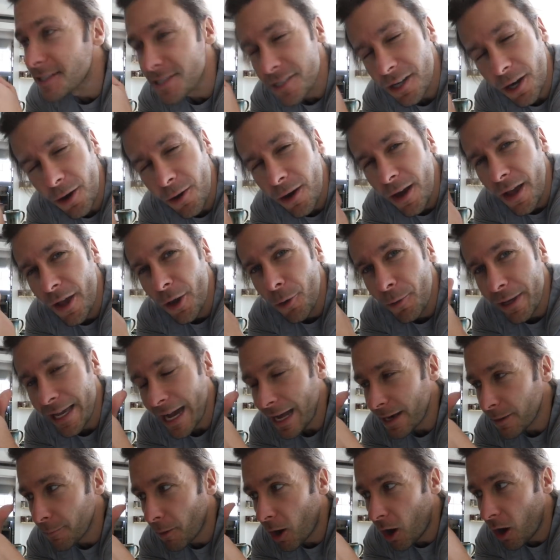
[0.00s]
So we
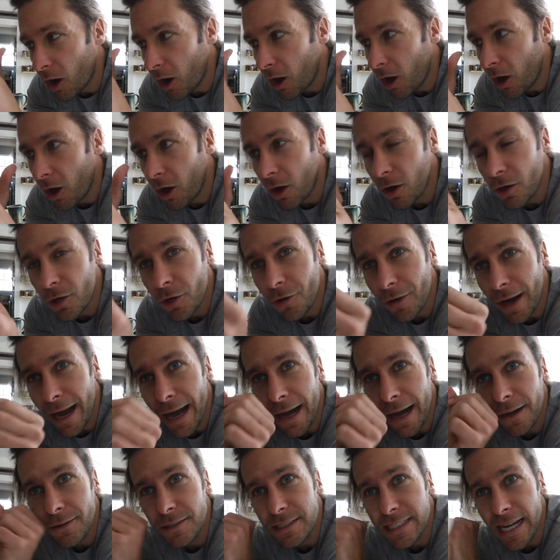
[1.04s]
got them all
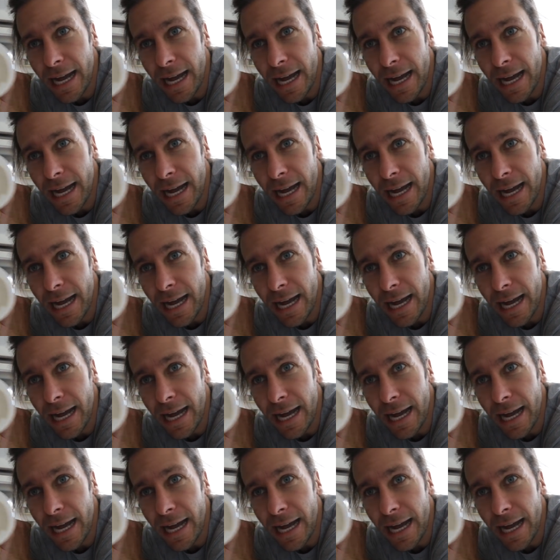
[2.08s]
ground